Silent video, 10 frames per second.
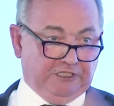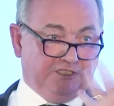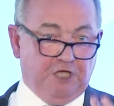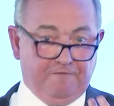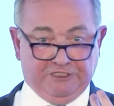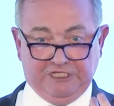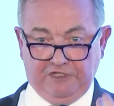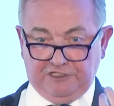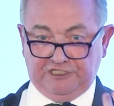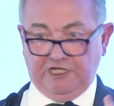the surface in
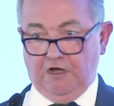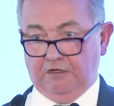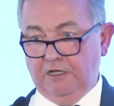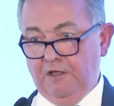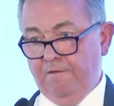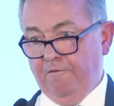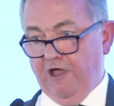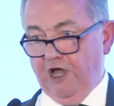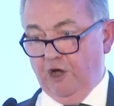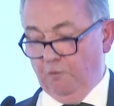this stark
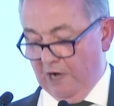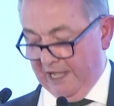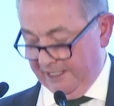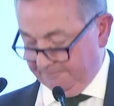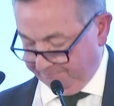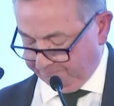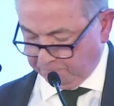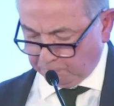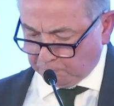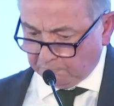way.
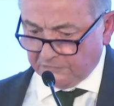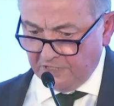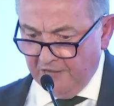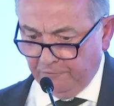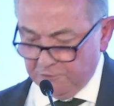I thought